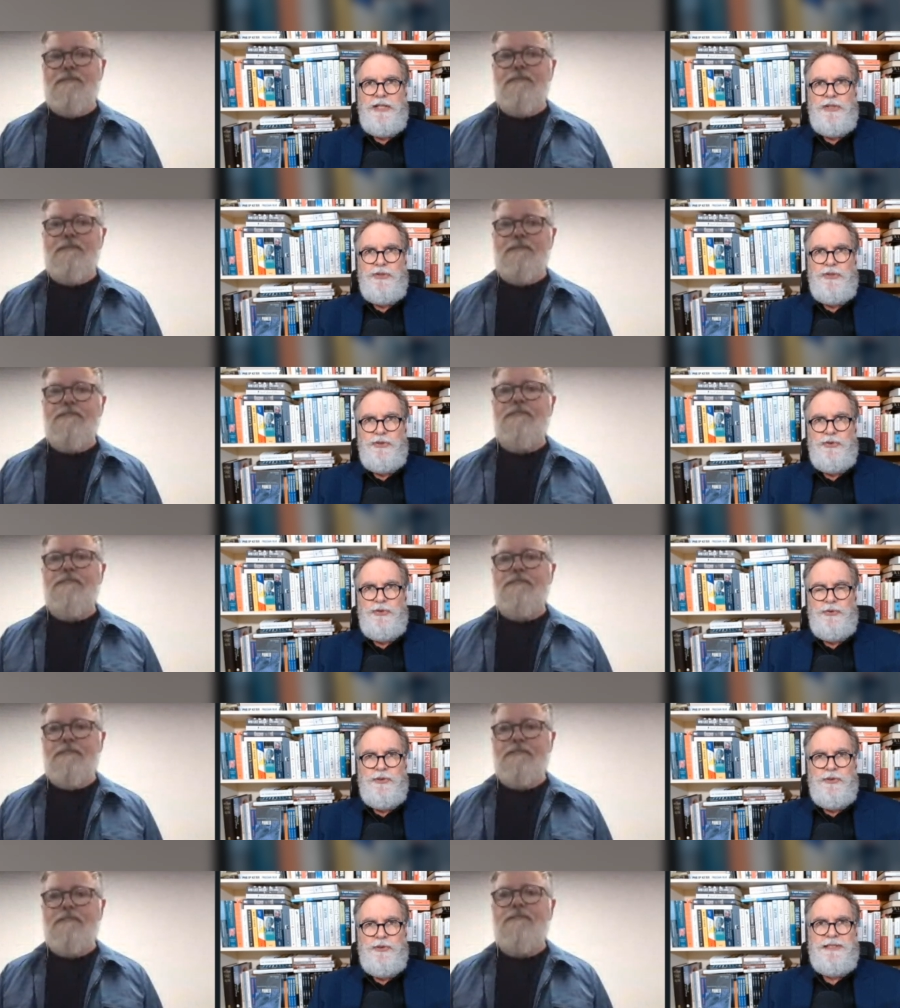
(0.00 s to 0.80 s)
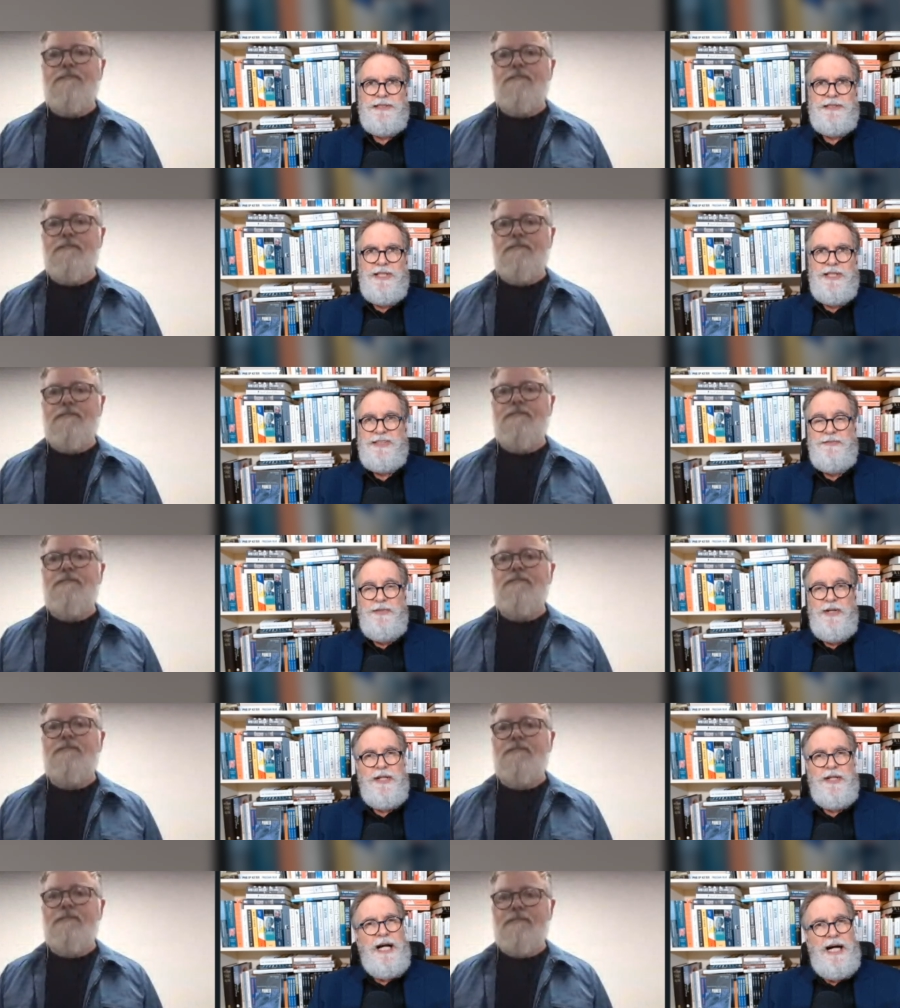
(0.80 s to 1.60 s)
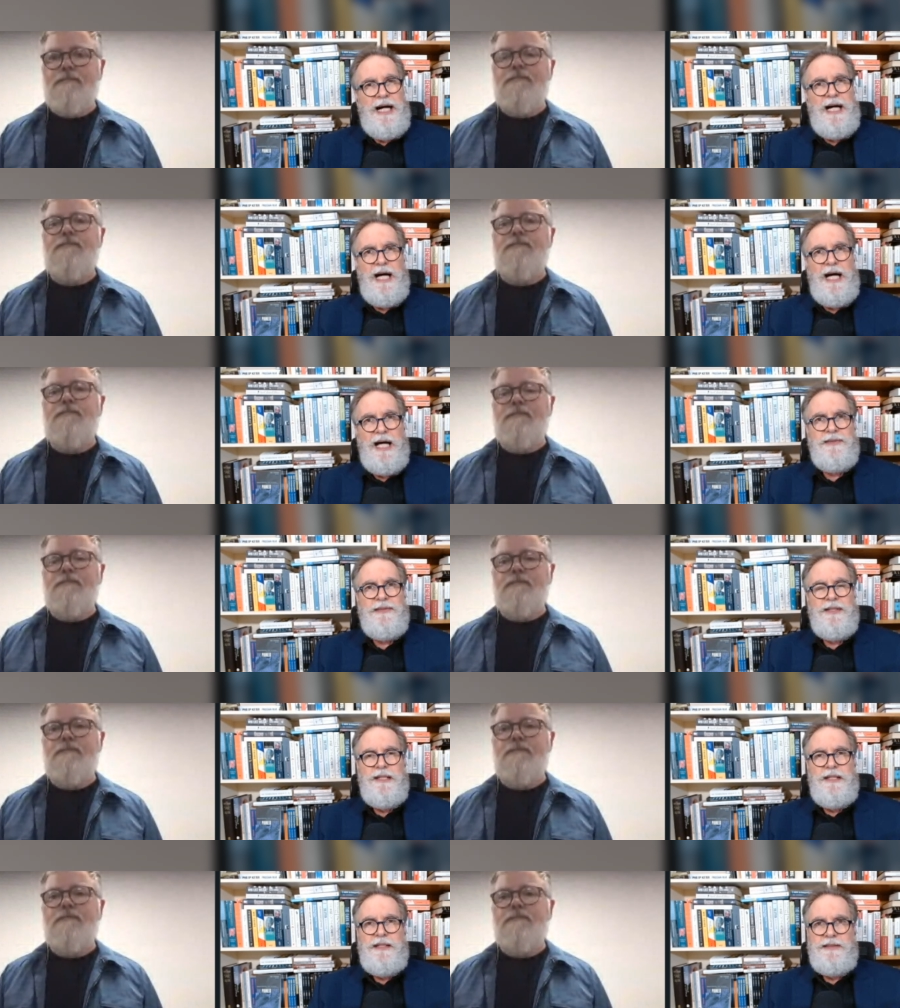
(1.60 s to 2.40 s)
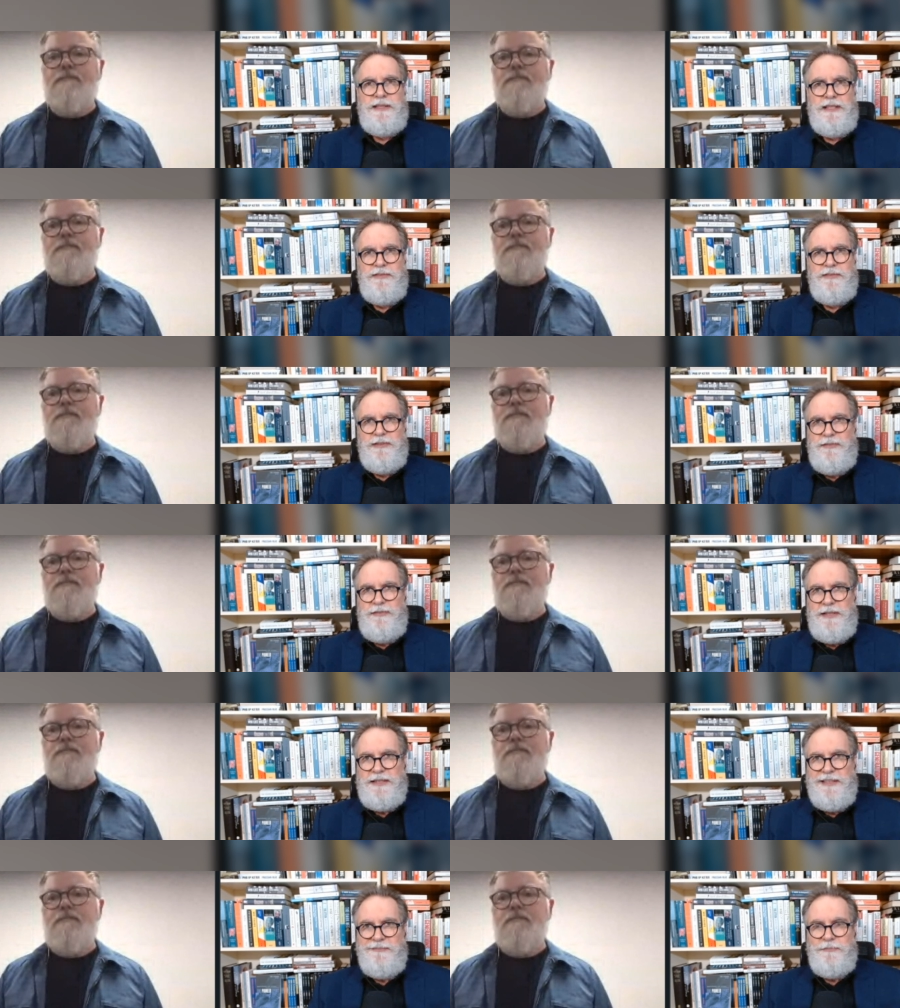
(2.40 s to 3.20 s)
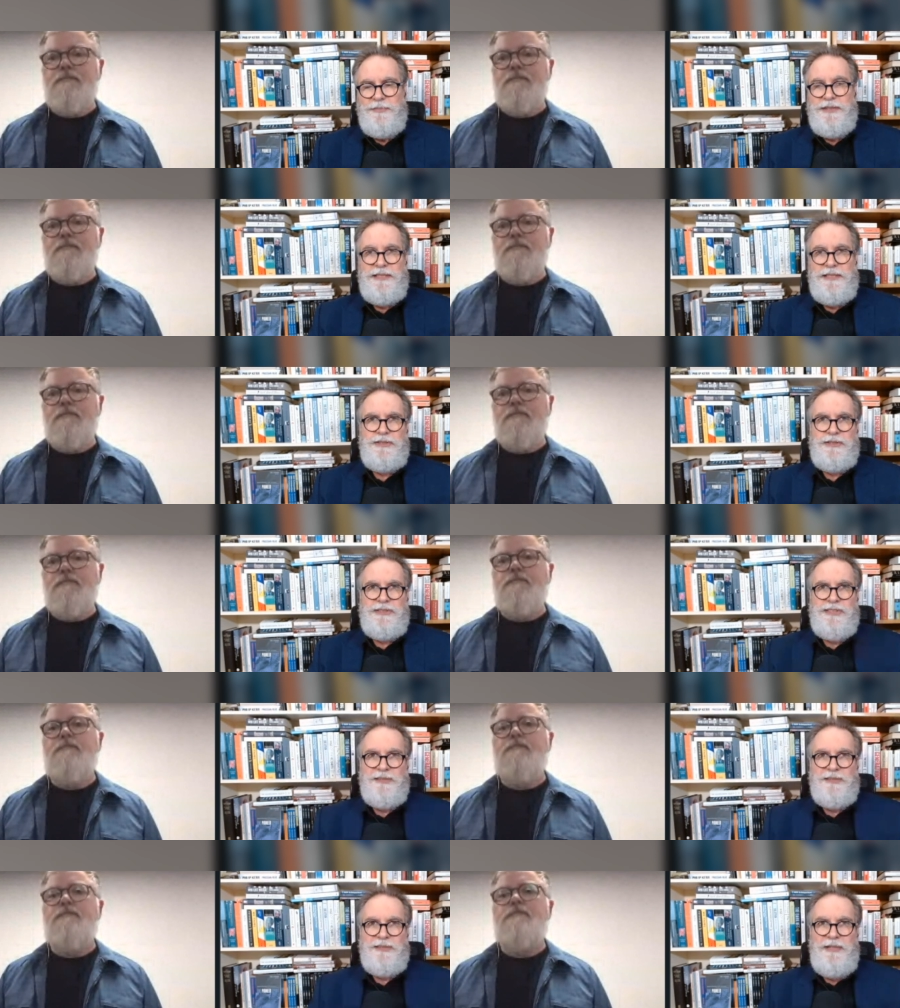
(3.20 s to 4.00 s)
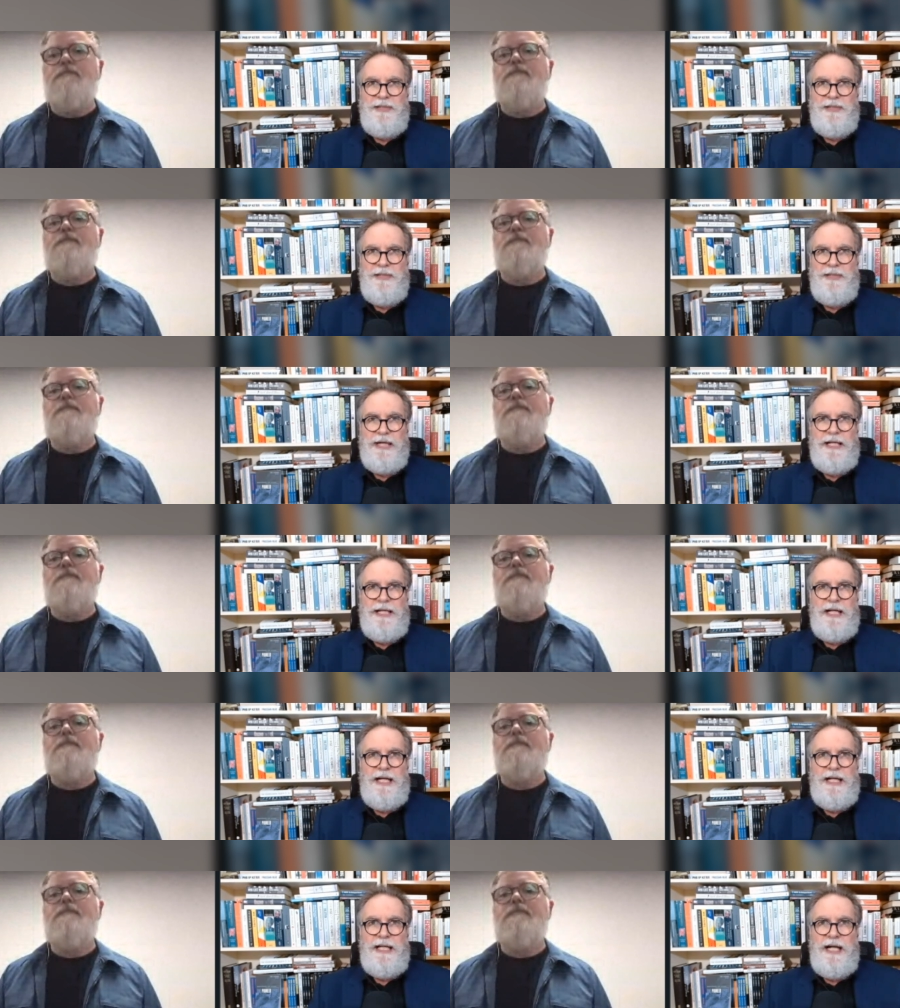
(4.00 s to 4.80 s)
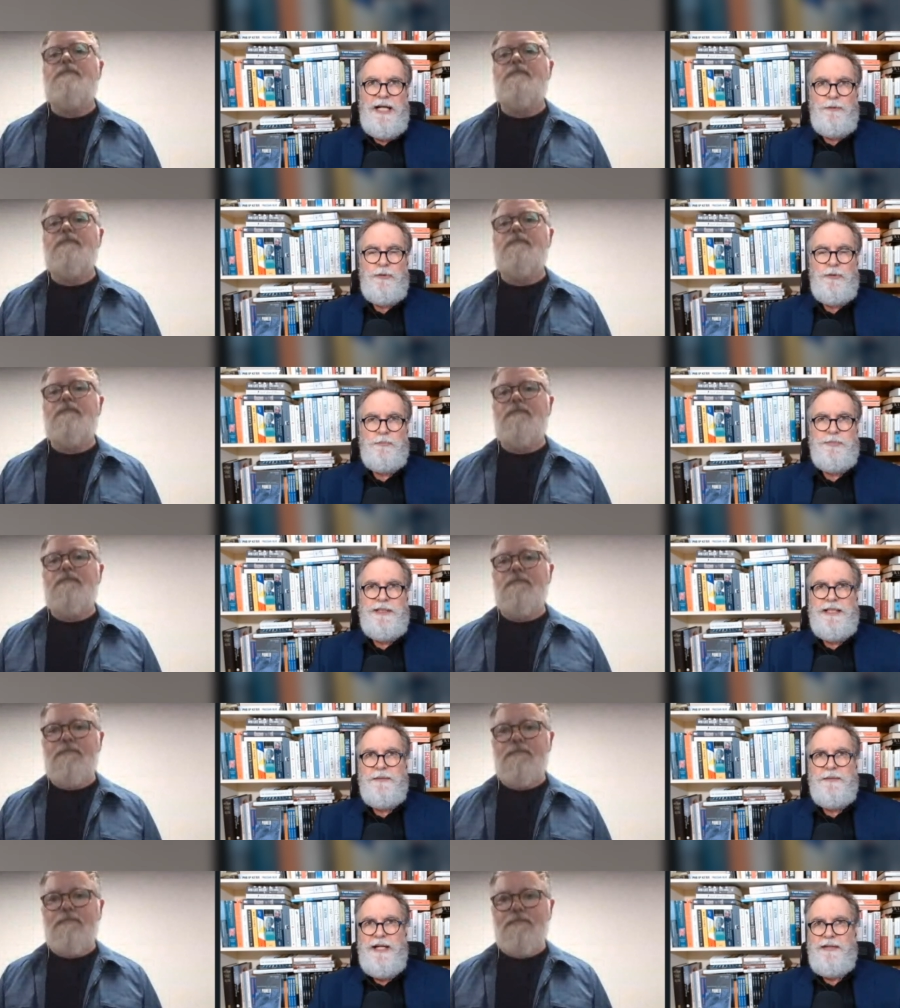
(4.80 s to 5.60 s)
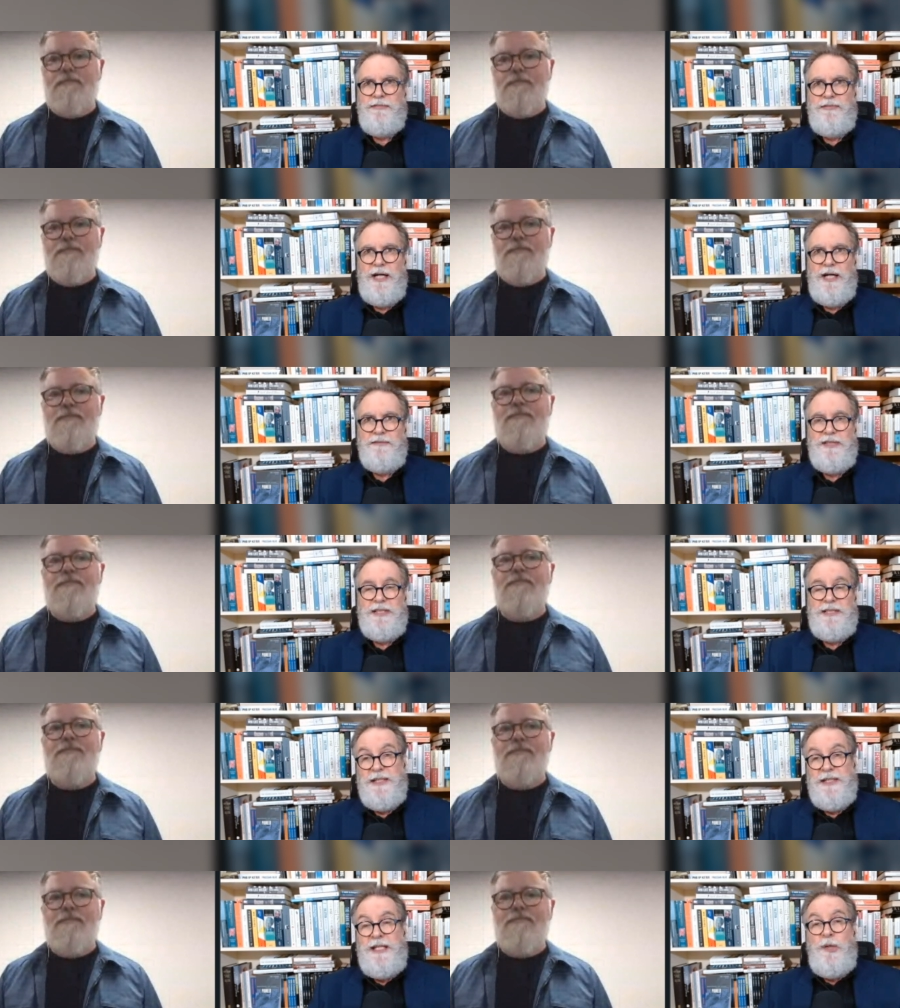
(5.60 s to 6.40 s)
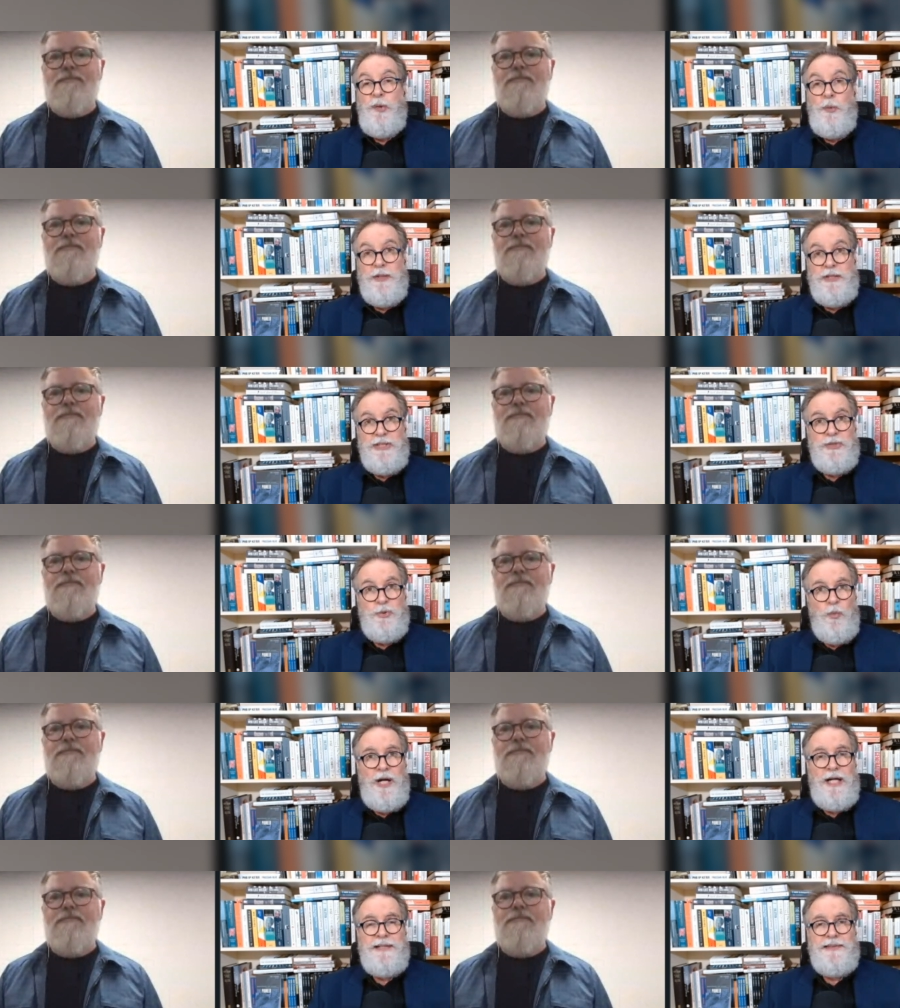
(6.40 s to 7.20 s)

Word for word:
Speaker 1: can do, and it's, so it's very hard to give definitive predictions about where AI will be in about five years, which is why